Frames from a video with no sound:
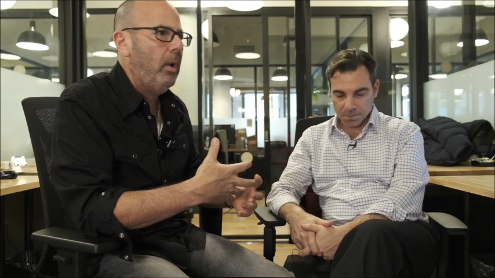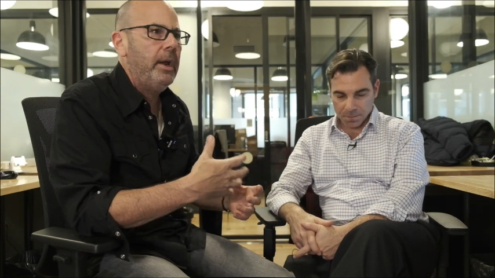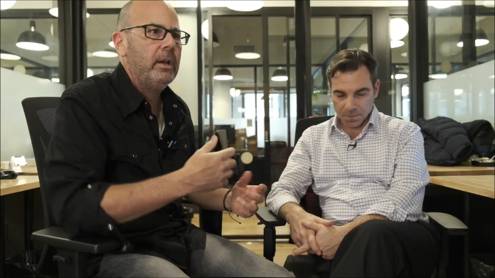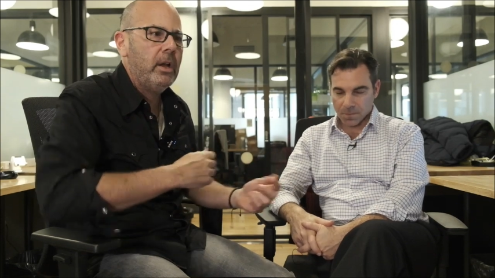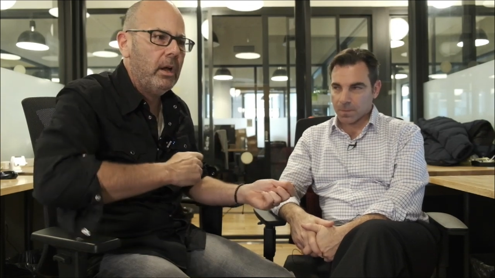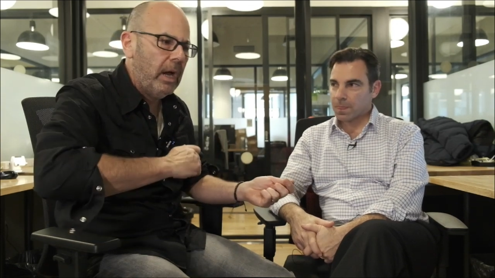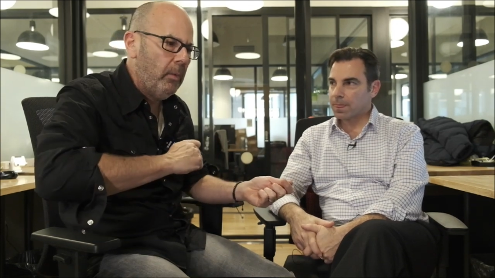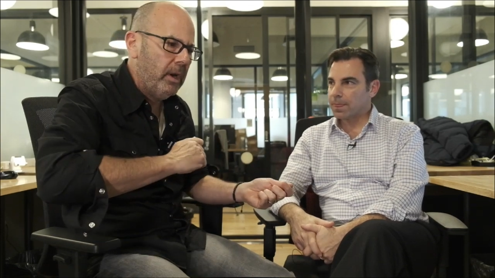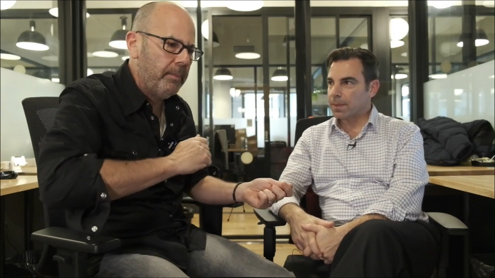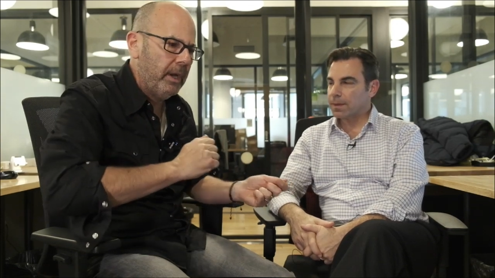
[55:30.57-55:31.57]
Speaker 1: want to. I
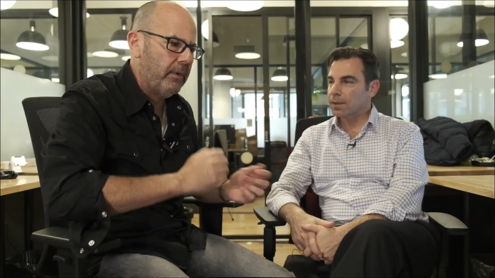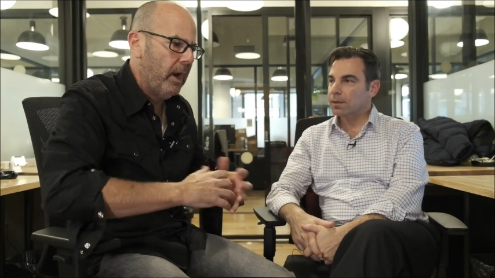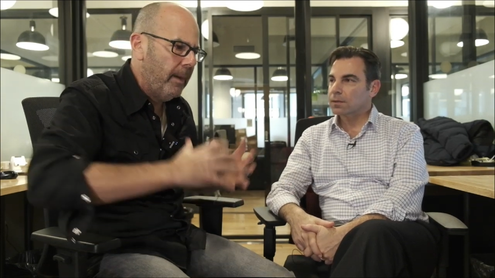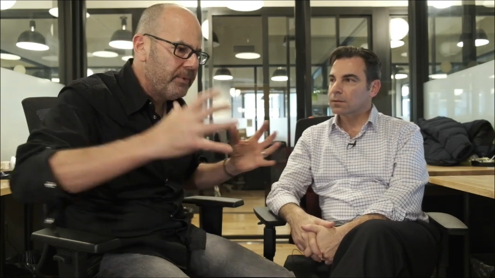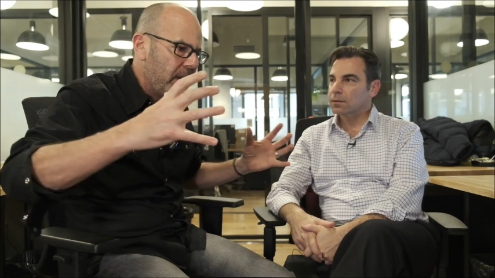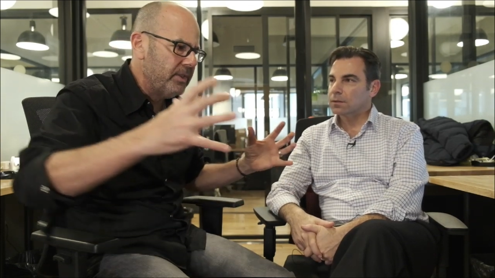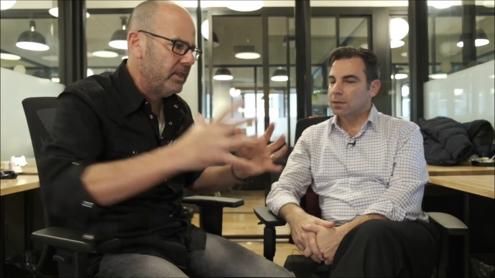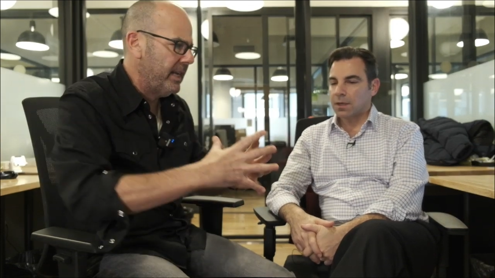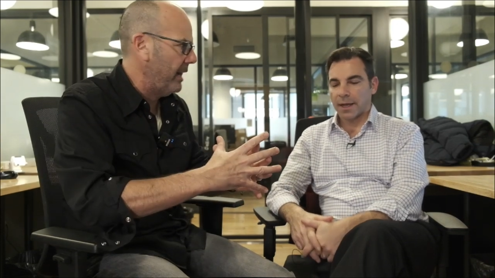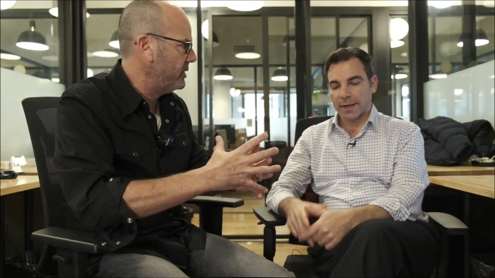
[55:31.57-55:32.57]
want to be able to
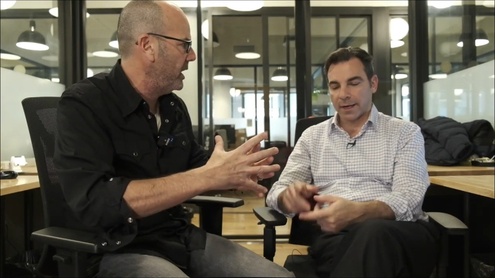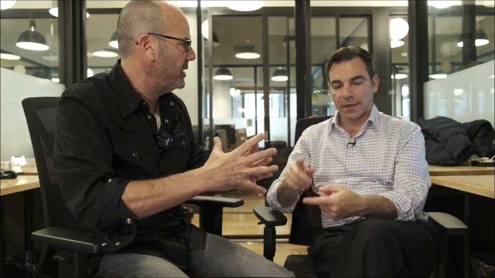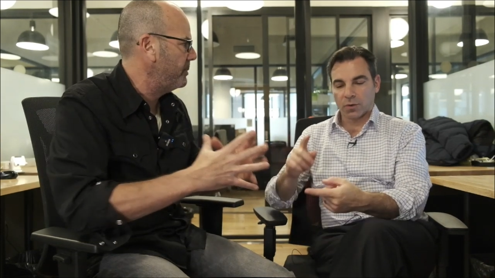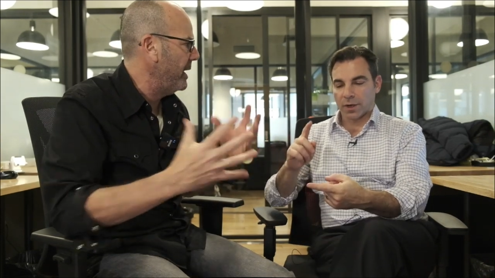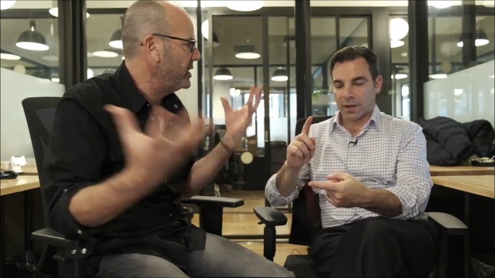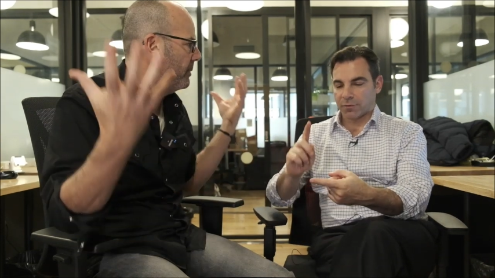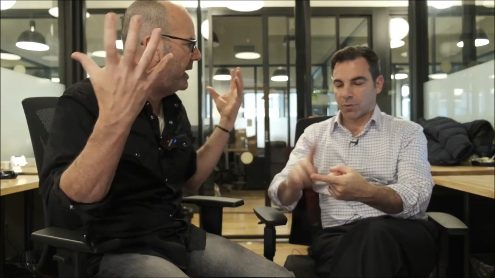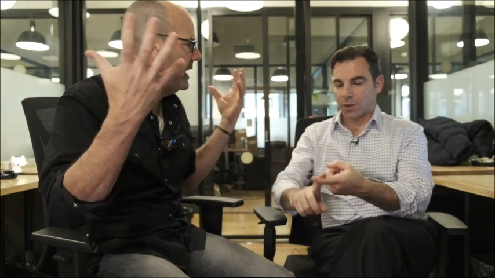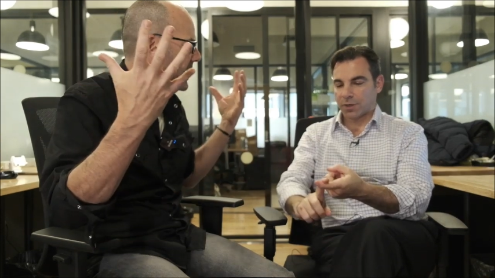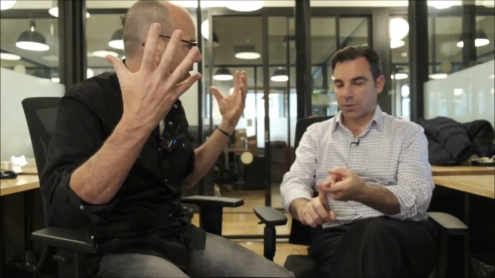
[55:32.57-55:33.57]
upsize and downsize. And, and I don't
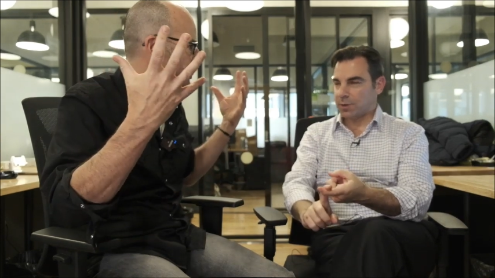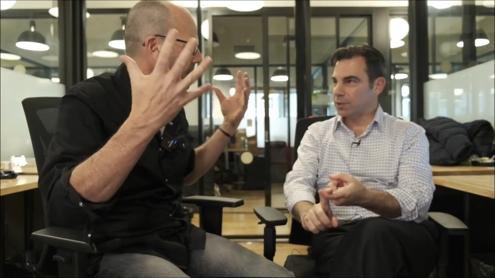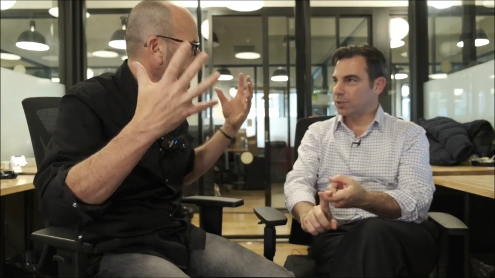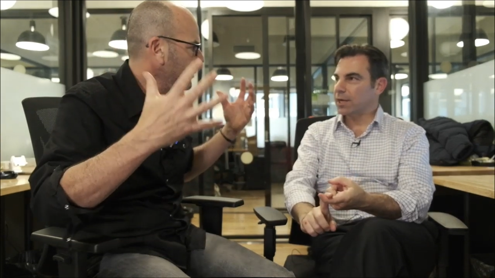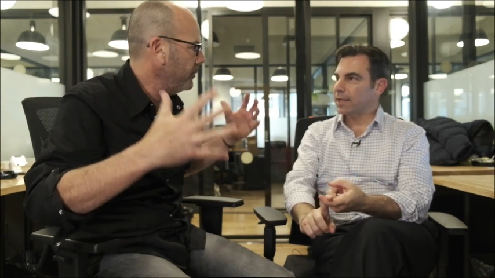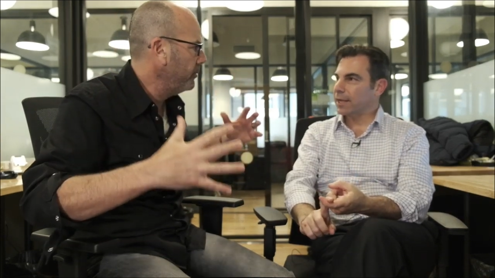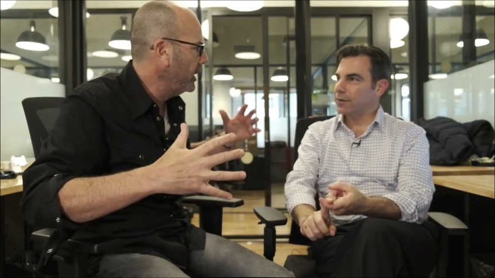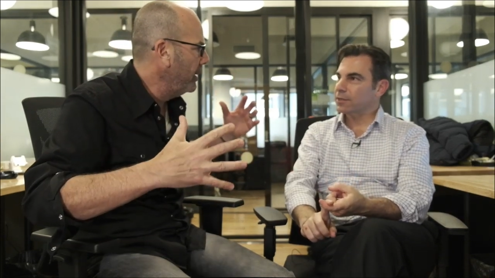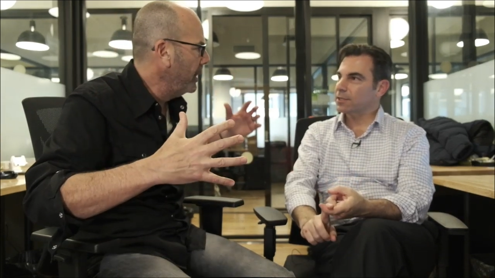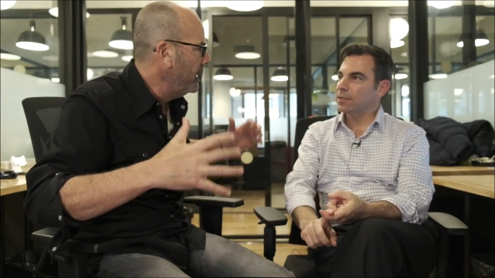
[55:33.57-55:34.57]
ever want to do a
Speaker 2: good guy
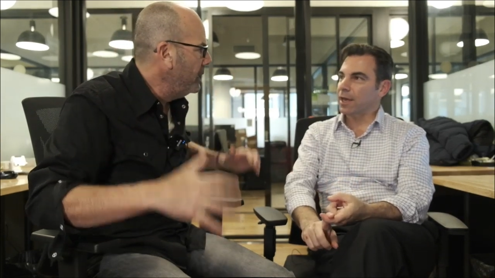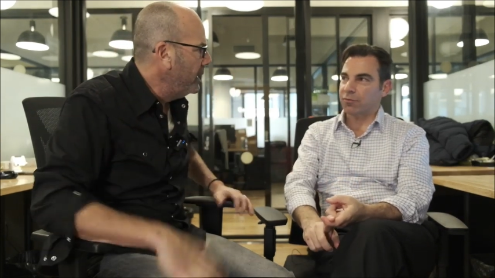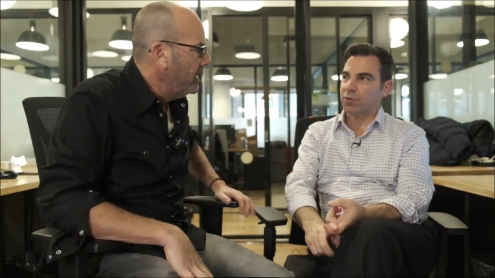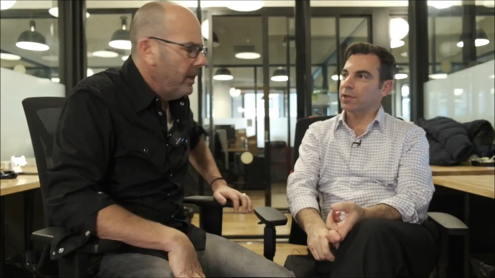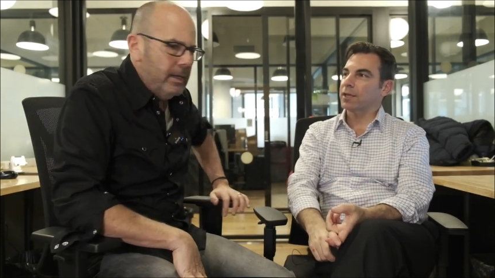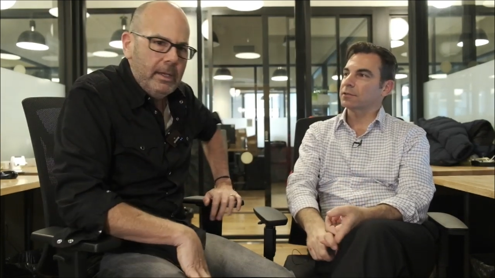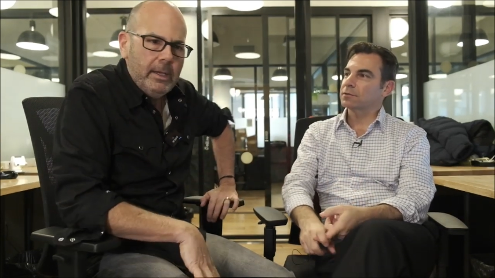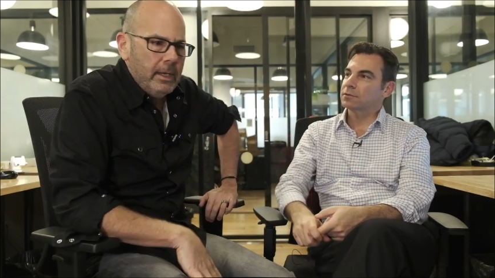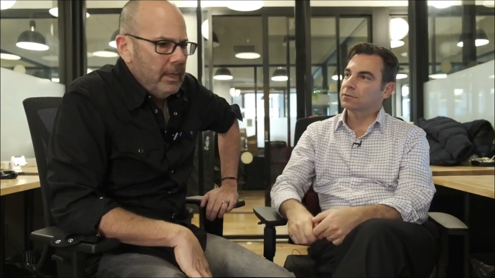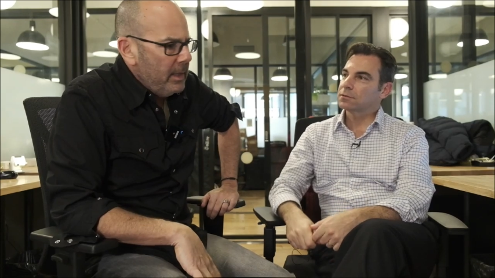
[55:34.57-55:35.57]
guarantee ever
Speaker 1: again.
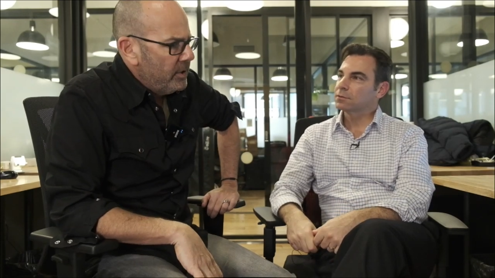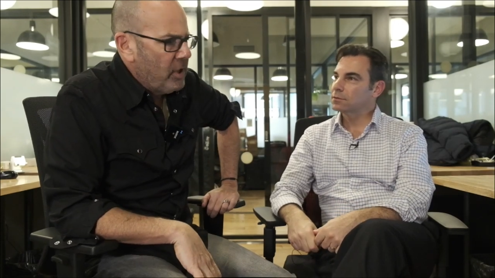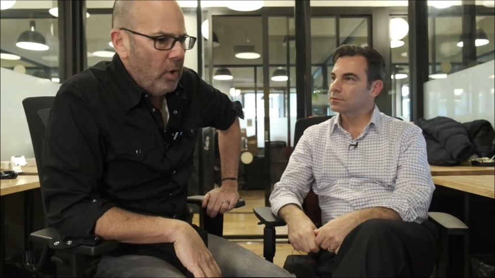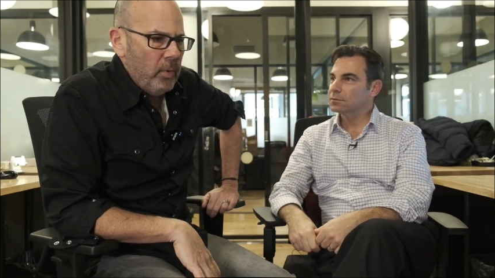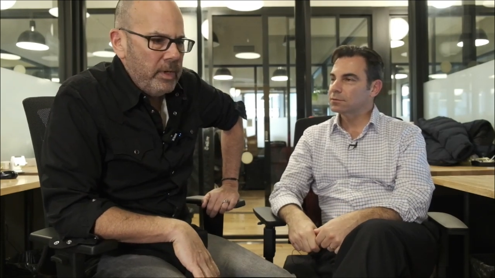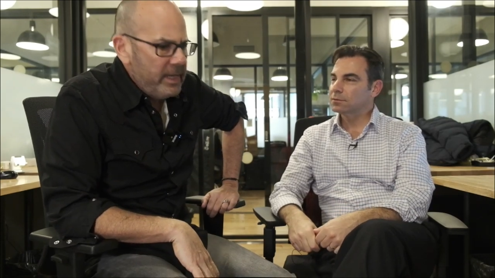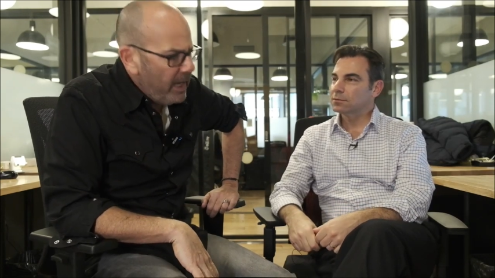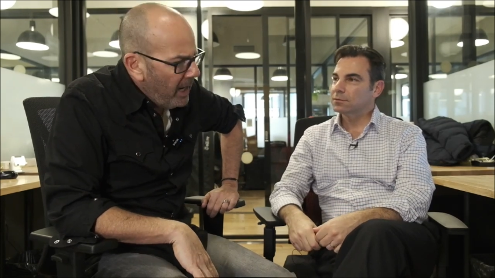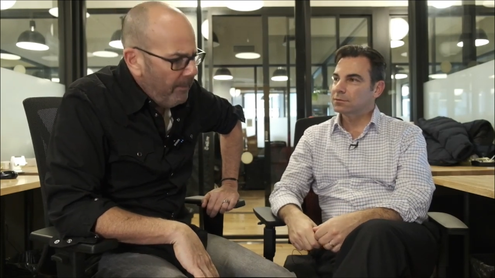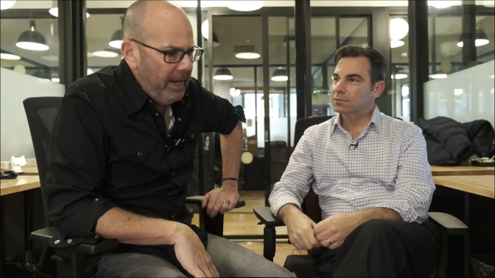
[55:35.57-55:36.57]
So
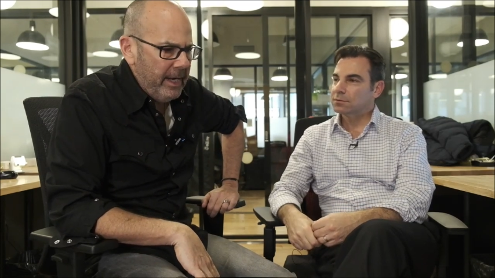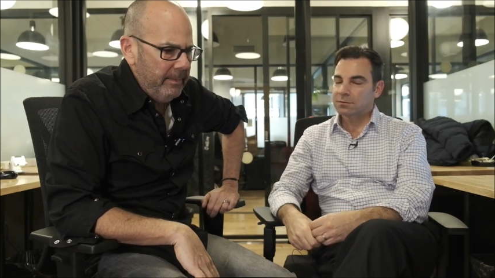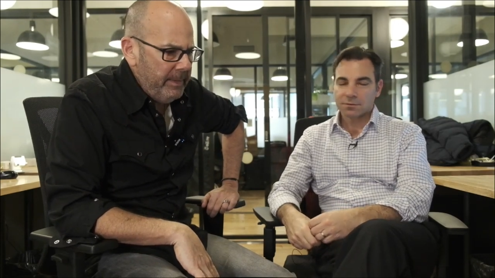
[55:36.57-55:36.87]
yeah, man. I